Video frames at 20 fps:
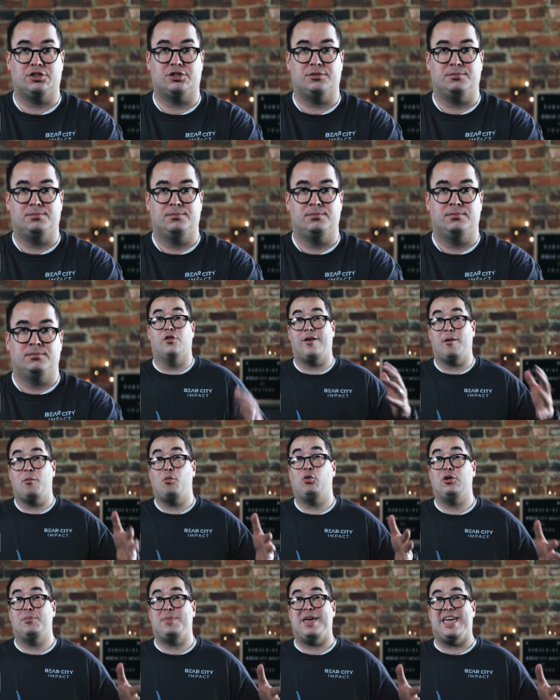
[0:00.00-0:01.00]
So if I'm
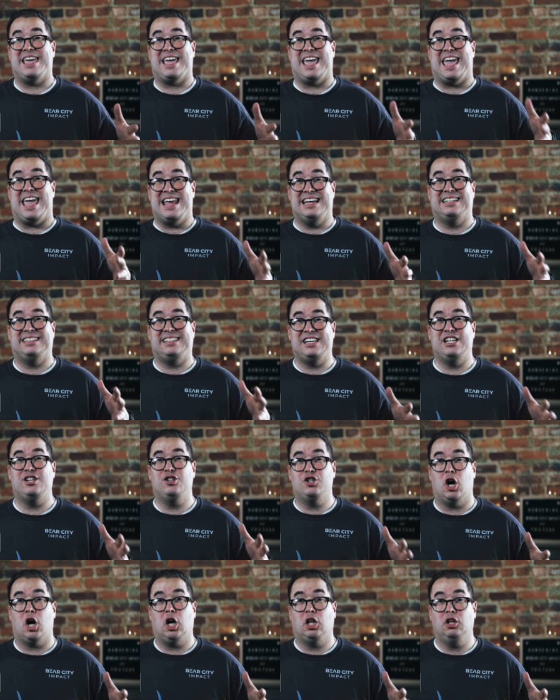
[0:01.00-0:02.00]
only paying
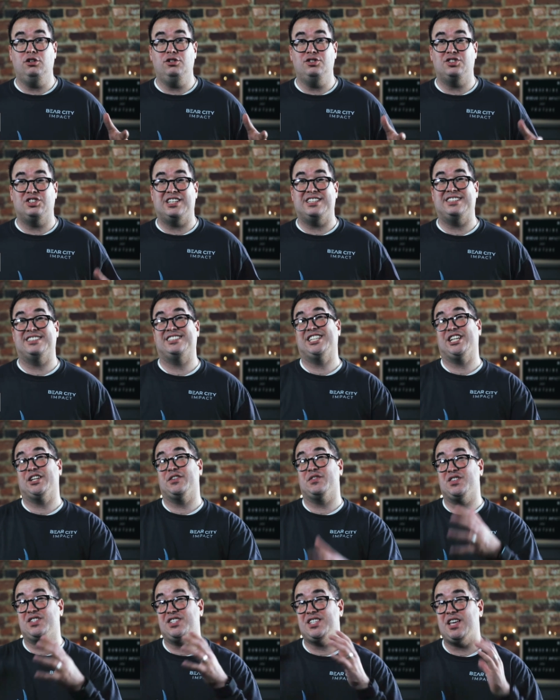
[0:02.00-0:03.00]
$18 instead
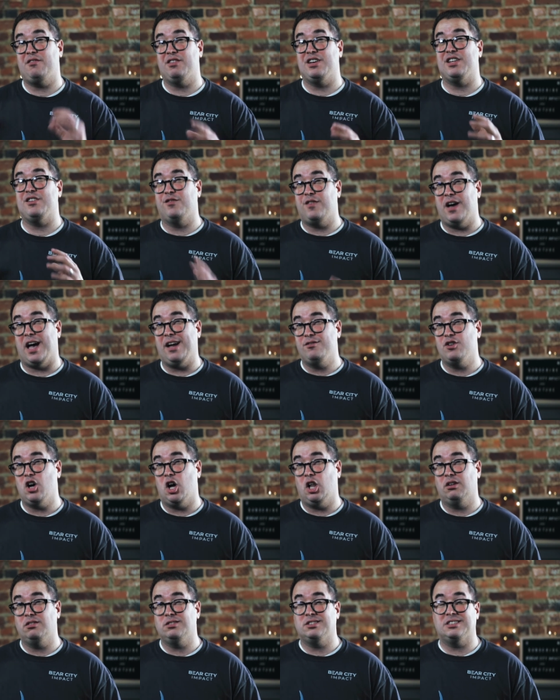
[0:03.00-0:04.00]
of
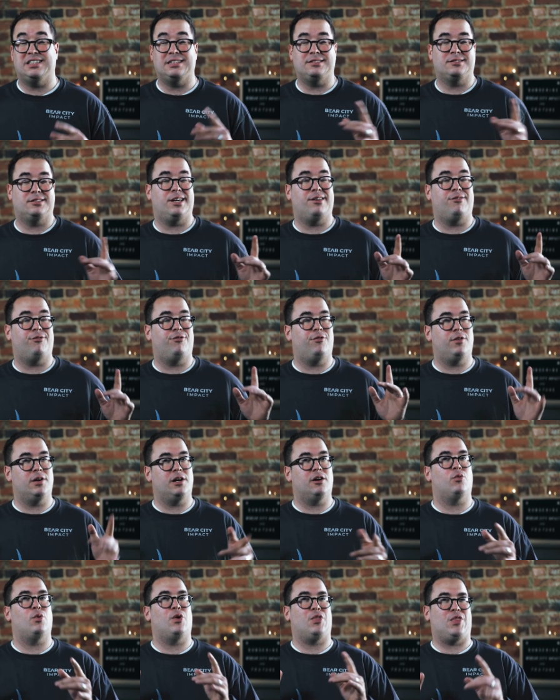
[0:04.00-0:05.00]
$75, let's get and
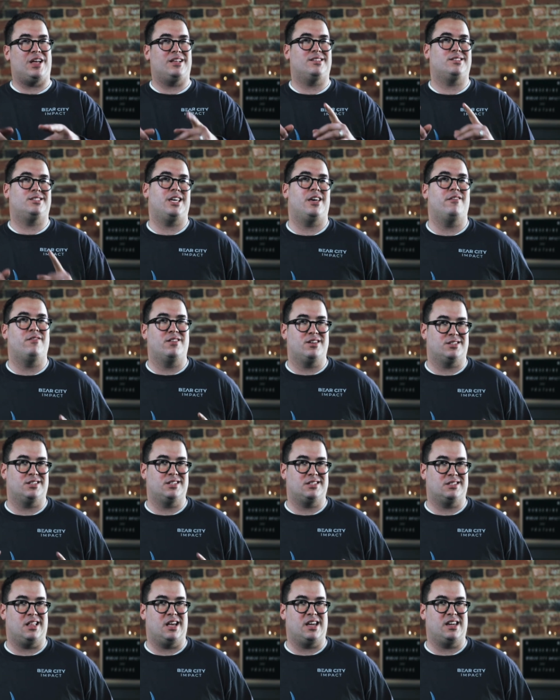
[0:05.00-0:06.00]
figure out what that savings
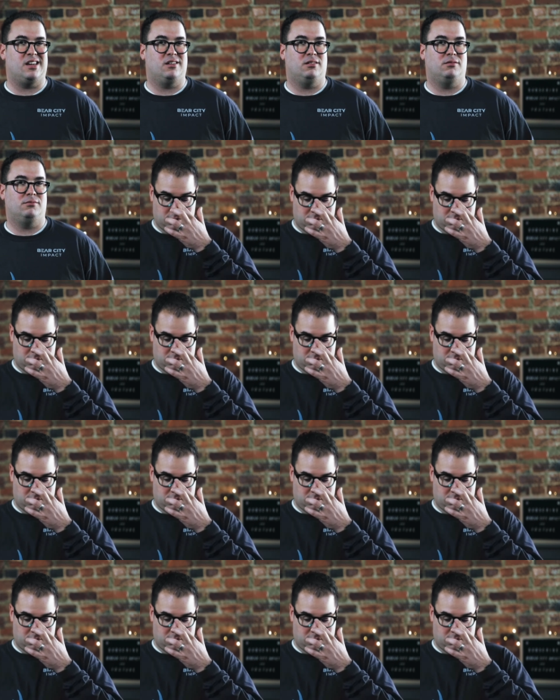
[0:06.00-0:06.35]
is like.